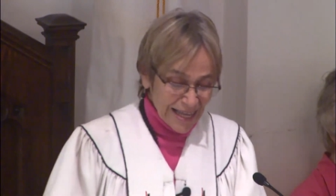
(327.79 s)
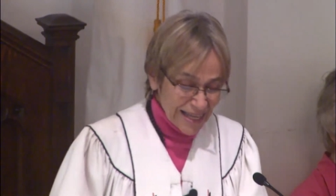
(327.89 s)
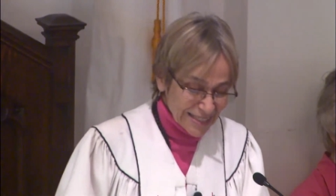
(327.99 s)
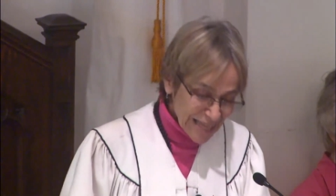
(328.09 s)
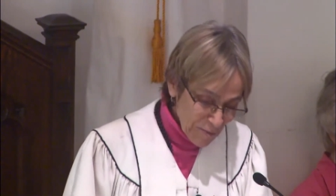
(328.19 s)

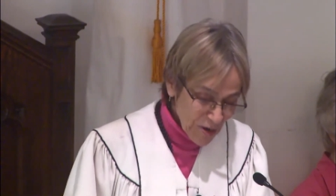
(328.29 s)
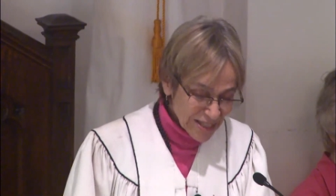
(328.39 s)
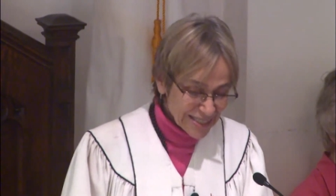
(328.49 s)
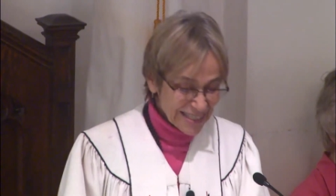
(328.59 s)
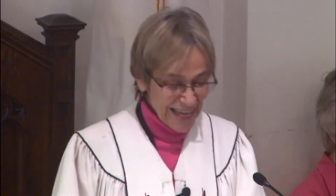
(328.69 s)
Someone
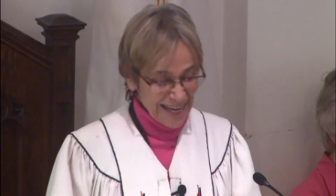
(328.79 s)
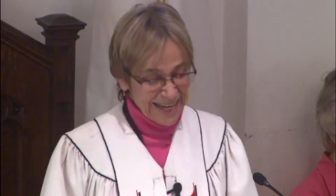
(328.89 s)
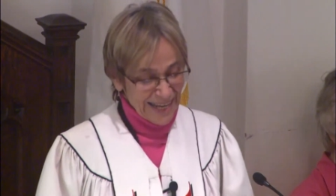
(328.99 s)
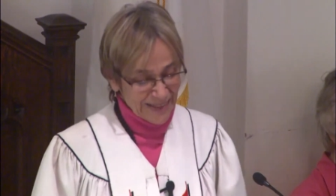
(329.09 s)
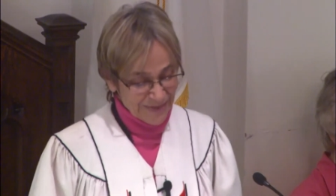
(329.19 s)

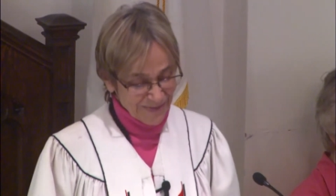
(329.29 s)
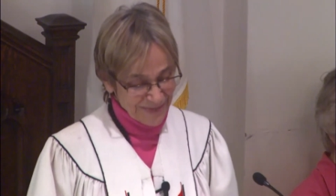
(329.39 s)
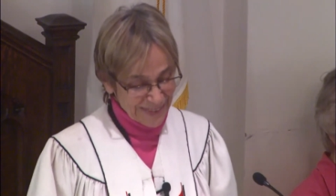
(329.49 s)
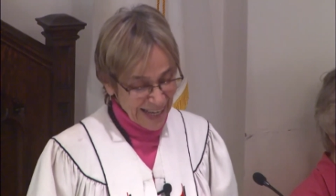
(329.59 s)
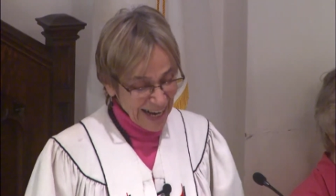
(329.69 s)
said,
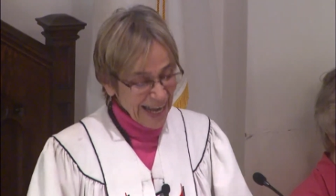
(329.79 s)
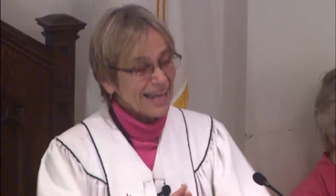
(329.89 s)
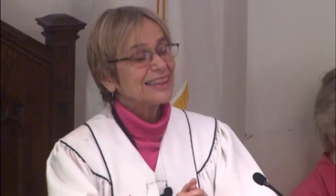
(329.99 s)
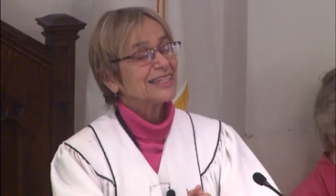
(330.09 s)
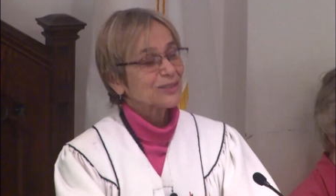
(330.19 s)
and I
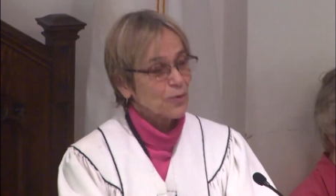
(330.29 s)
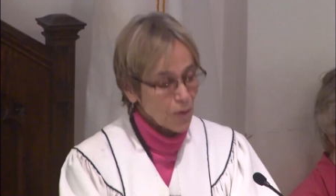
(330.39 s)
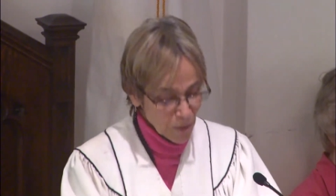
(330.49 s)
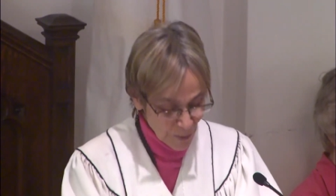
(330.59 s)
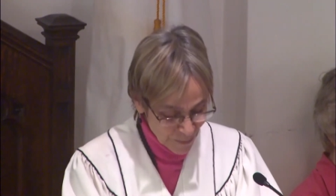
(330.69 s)
like this
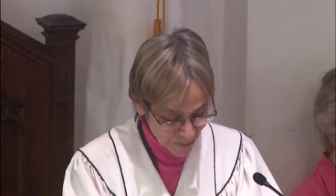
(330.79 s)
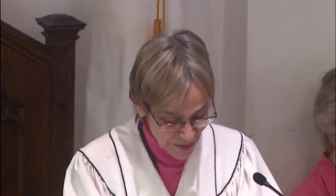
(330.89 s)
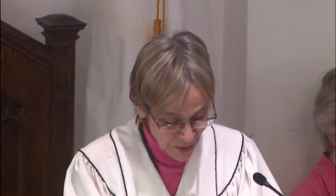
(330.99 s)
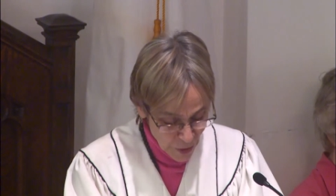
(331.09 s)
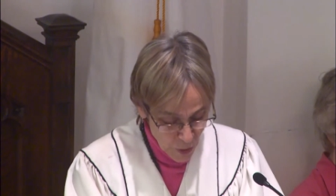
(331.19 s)
quote,
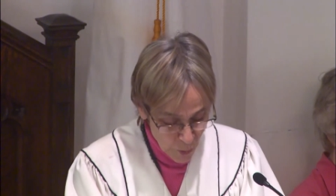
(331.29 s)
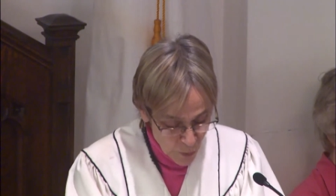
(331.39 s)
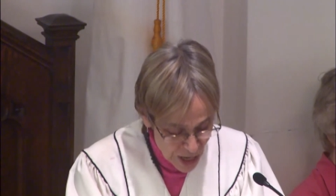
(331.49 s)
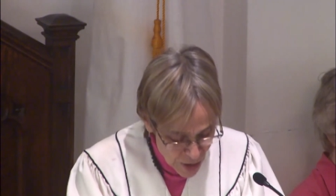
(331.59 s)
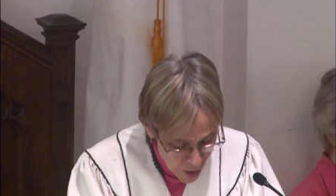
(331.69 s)

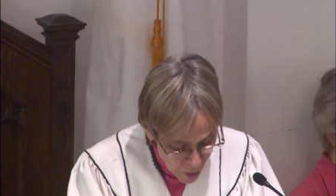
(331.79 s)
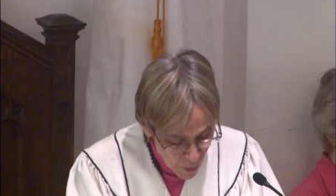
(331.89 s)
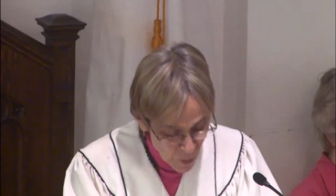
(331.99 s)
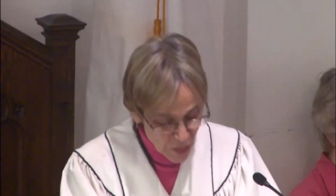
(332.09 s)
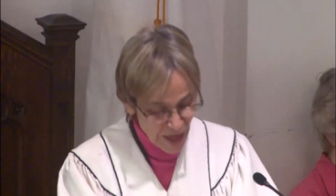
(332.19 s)
"We
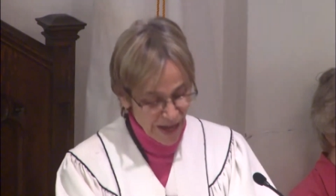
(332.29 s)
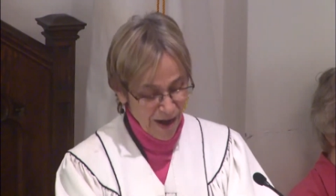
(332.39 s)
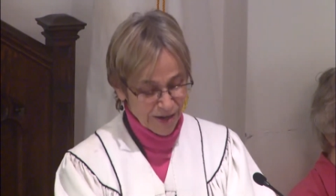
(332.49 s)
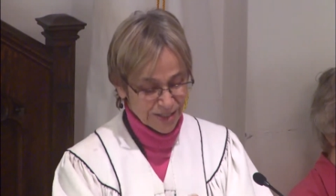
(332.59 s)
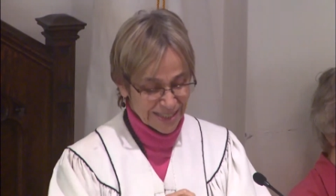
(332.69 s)
know that
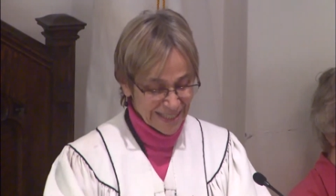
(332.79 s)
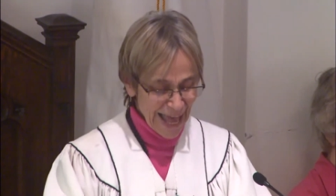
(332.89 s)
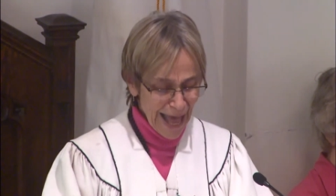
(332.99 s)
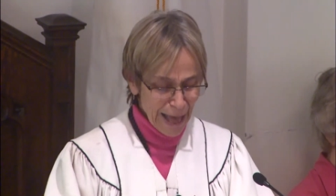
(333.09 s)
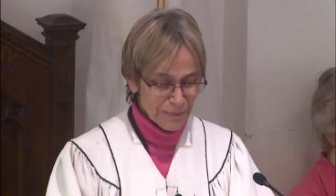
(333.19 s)
our
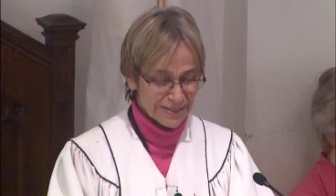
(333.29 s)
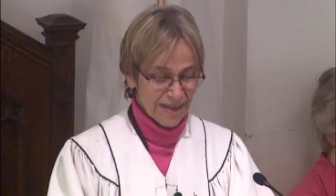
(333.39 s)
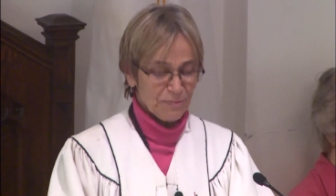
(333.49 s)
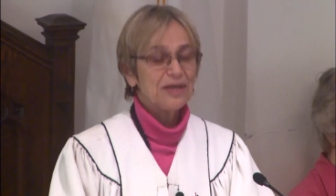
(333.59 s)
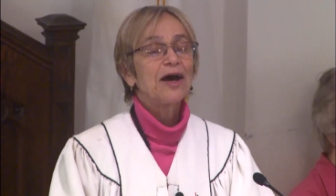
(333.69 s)
scabs
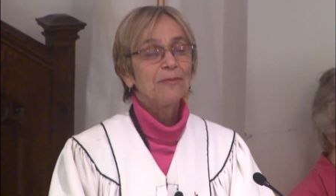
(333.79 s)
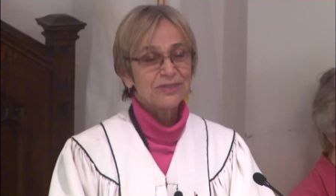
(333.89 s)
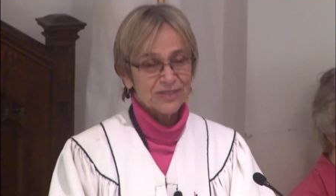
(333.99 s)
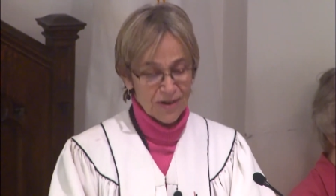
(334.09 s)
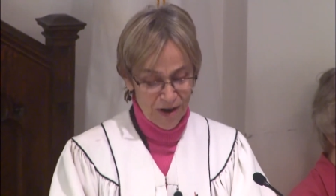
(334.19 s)
have become
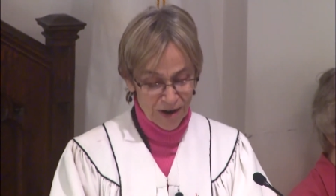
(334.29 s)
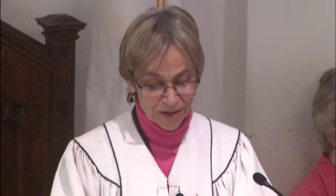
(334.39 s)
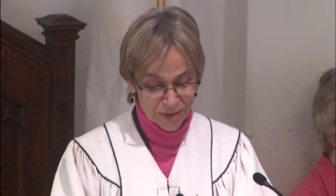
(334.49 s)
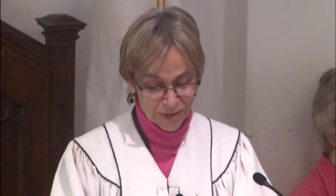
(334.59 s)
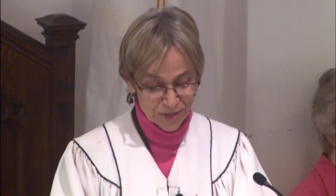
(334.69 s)

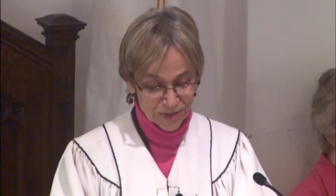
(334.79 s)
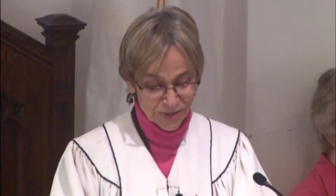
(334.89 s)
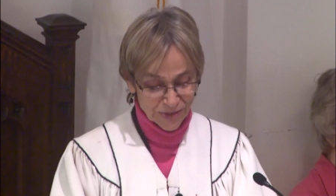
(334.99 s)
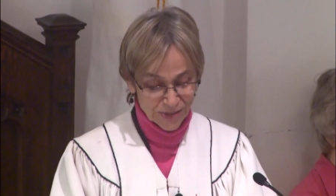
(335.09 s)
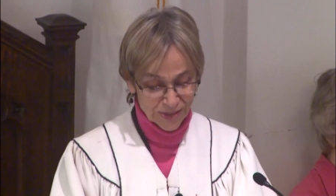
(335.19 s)
scars
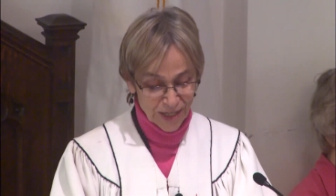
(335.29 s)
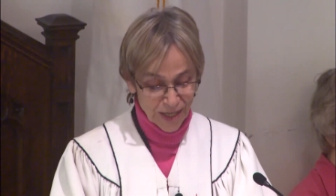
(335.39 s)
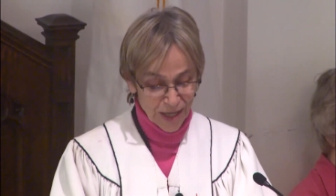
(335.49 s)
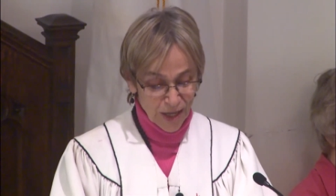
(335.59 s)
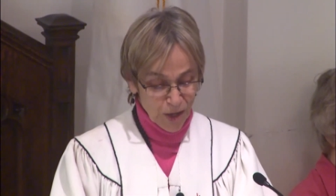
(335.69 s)

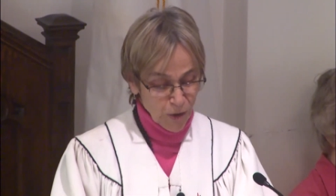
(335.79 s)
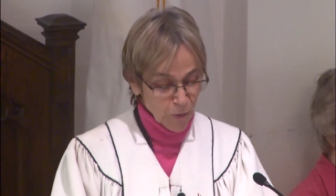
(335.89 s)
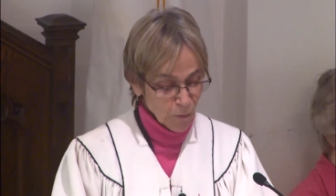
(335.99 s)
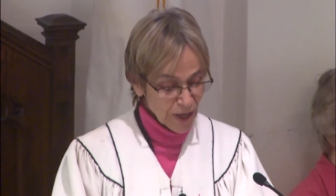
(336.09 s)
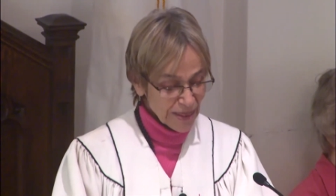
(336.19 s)

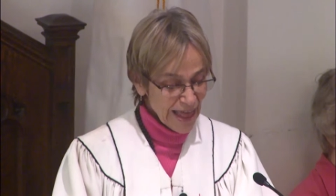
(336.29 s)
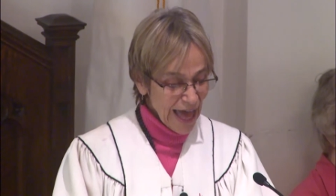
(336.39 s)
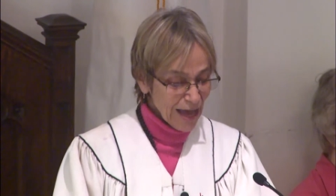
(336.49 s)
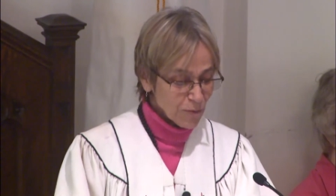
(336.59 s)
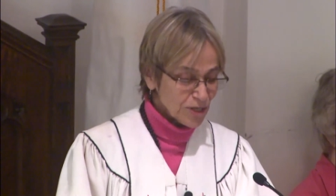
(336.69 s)
when
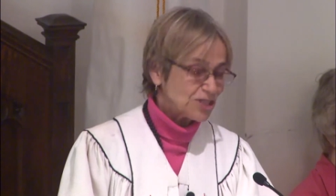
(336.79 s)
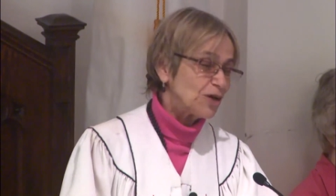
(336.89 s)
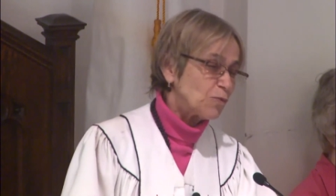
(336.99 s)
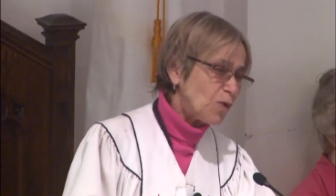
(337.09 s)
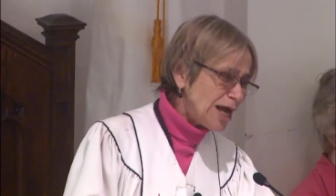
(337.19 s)
that which
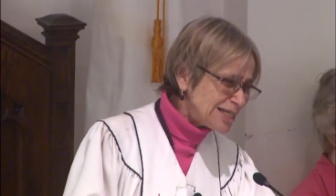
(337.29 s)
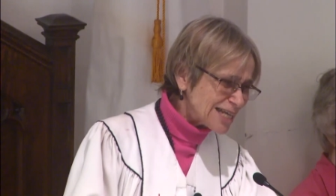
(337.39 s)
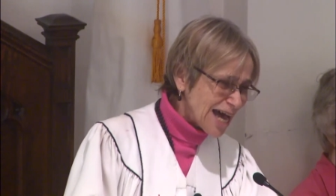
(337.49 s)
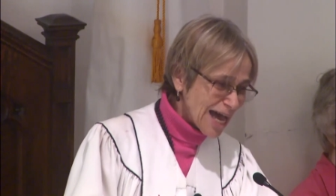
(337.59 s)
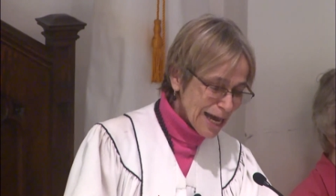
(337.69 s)
at one
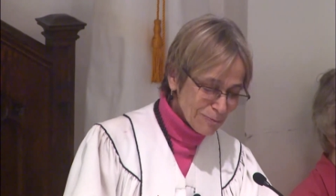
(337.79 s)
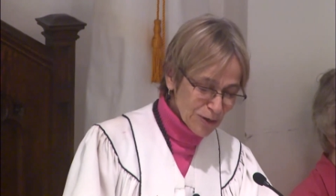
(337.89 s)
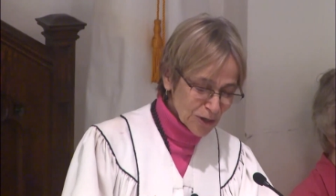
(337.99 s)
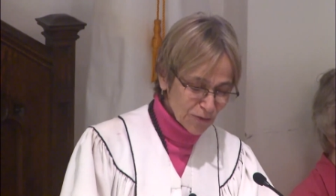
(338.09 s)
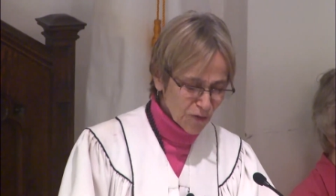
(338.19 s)
time
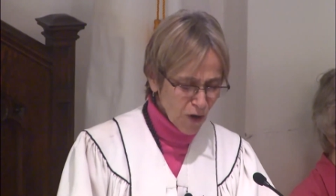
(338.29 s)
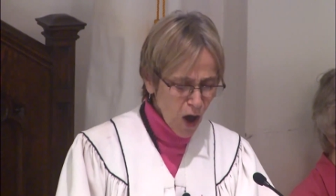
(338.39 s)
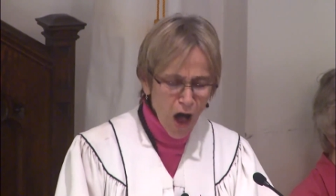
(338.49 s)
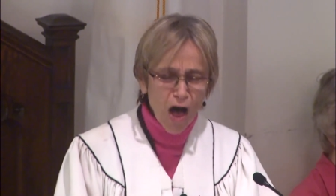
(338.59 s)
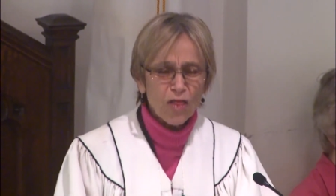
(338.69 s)
looked for
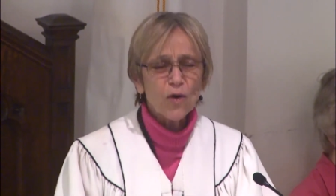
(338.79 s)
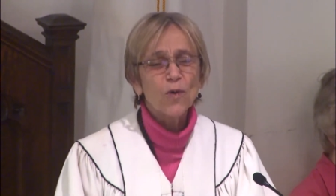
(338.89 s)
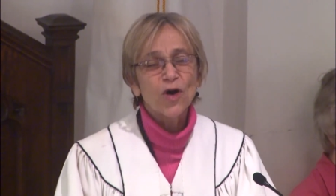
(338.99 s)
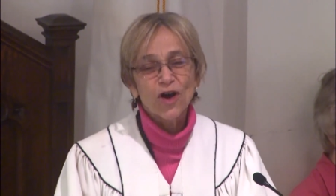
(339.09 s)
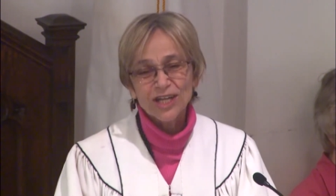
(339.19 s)
all the
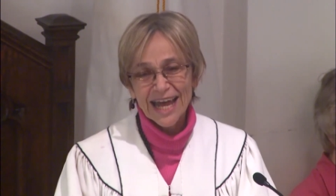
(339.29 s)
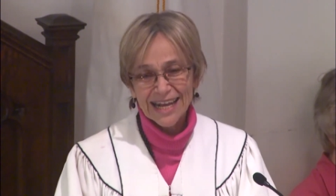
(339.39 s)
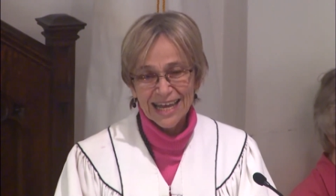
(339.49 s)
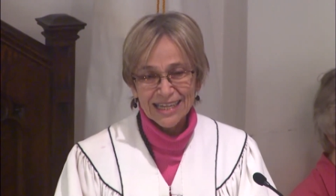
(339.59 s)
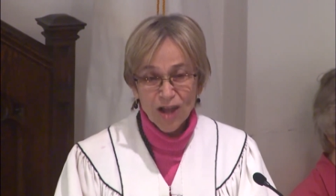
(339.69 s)
world
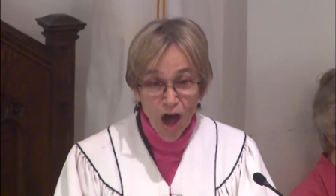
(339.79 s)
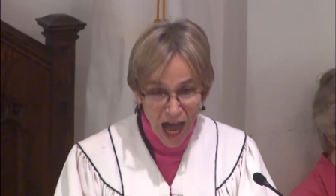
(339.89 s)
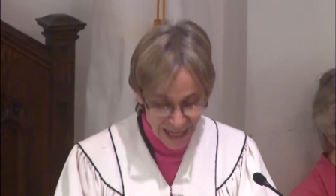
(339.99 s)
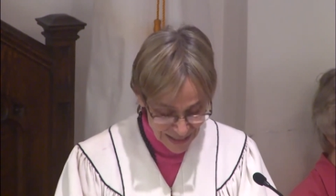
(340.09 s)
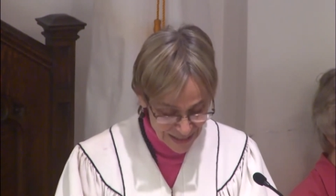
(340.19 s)
like a
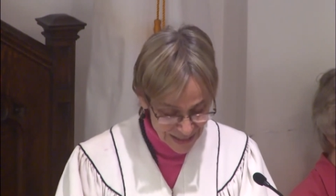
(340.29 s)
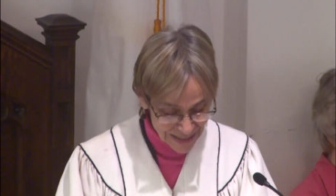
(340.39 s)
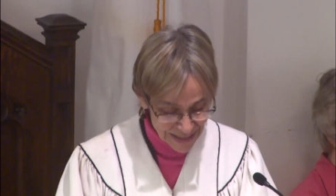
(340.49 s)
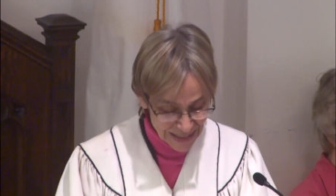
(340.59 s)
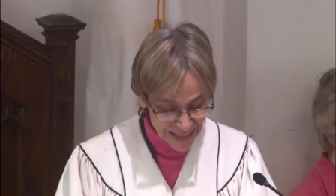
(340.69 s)
loss